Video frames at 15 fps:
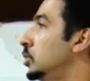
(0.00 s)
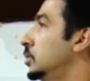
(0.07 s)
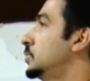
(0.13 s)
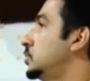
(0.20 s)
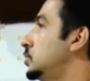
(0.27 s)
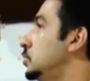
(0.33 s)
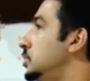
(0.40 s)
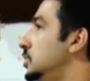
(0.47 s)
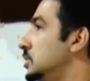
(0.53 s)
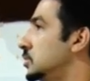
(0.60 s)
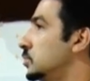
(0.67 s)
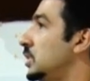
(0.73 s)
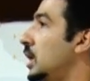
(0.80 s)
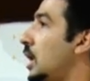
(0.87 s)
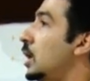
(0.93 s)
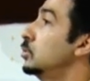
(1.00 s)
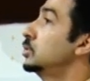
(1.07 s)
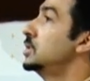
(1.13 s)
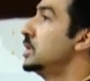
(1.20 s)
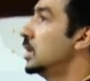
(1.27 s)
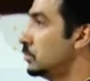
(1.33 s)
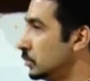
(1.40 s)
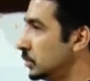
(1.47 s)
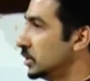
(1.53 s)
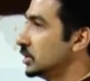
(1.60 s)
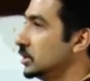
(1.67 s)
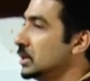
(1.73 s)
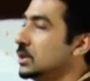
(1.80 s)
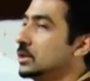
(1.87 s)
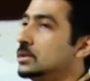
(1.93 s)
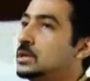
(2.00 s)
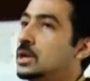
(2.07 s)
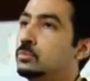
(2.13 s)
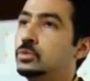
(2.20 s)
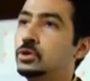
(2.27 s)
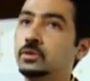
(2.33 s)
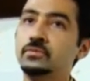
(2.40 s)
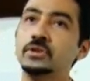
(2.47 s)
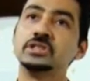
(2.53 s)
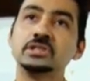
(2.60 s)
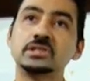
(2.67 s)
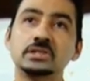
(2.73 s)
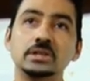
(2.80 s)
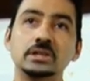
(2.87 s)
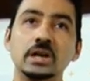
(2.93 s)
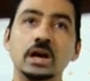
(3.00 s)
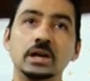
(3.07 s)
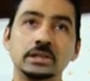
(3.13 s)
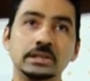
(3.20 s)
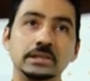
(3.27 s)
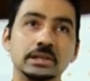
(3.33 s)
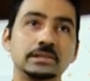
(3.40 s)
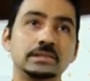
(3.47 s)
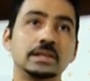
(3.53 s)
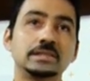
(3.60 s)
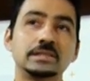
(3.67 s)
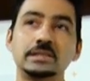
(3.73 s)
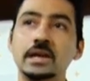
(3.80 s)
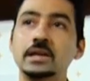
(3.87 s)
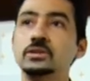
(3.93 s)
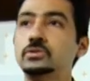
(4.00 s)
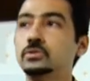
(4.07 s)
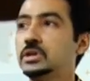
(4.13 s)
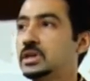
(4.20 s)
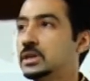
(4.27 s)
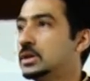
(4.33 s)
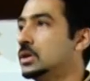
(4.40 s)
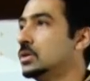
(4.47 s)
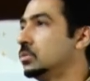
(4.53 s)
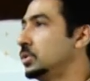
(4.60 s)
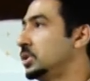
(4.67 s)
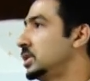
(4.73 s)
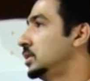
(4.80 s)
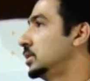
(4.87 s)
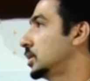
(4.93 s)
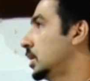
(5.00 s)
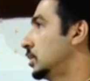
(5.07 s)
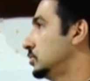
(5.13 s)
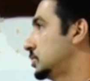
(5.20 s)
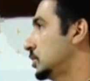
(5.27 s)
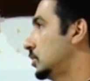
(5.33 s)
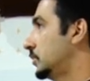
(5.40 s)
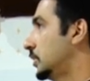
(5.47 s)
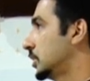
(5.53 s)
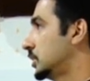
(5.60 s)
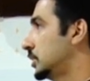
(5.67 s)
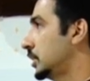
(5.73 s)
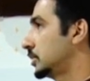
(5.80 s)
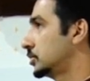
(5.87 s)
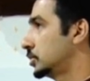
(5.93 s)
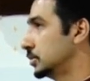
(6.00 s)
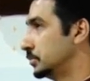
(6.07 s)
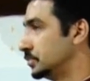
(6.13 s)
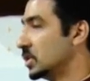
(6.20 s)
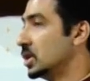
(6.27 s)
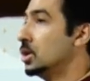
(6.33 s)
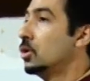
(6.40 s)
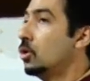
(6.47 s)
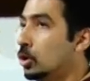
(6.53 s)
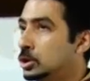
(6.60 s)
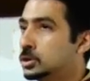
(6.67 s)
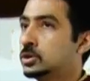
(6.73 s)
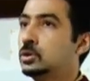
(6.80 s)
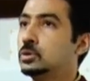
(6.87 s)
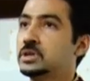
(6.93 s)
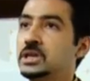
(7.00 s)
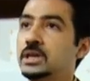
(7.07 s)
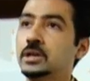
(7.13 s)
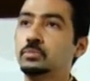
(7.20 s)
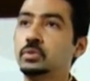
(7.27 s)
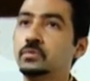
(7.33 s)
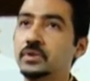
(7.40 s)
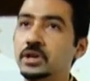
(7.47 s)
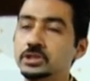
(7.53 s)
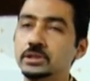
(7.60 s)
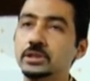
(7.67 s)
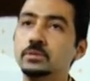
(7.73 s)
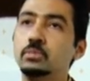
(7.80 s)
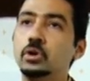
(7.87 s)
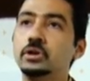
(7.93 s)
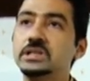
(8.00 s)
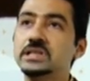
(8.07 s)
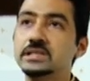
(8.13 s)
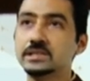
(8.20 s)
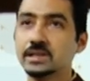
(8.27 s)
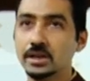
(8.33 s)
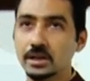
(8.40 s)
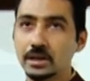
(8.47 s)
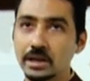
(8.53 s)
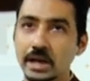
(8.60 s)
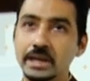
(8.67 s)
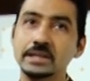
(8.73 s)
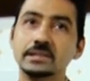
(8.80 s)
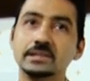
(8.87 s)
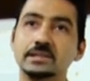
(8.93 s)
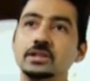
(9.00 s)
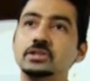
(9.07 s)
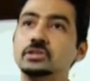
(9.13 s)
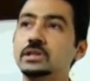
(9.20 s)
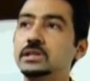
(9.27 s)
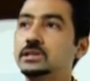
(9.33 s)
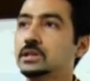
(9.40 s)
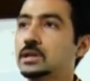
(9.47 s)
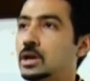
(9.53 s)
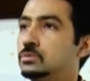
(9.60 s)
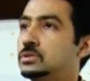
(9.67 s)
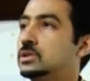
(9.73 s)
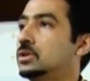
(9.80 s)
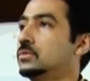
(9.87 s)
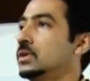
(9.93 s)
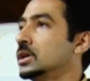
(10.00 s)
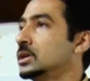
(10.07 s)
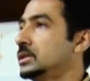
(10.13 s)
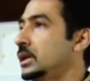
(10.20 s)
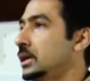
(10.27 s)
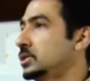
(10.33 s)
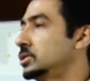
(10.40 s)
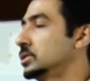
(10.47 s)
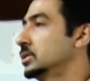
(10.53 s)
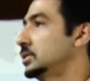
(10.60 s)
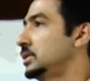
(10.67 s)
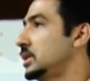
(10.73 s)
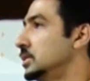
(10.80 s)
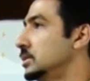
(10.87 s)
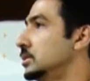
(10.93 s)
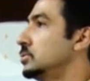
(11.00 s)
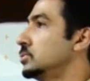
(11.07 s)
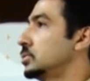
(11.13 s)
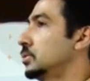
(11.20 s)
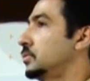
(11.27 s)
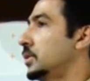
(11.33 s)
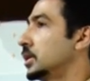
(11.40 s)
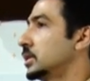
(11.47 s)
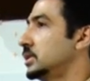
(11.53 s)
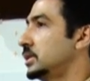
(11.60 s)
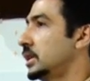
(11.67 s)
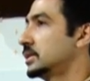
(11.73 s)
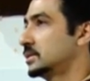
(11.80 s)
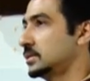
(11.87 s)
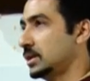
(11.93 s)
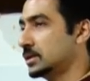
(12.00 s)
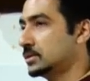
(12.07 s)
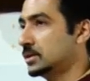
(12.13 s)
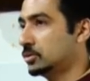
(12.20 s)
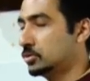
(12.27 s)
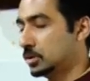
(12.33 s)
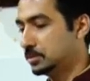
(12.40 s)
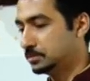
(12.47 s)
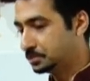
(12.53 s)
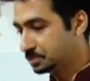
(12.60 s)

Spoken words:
of students will outnumber the number of registered architects that stand today within the Council of Architecture. Also looking at professional bodies like essentially the Council of Architecture, the Indian Institute of Architects, etc.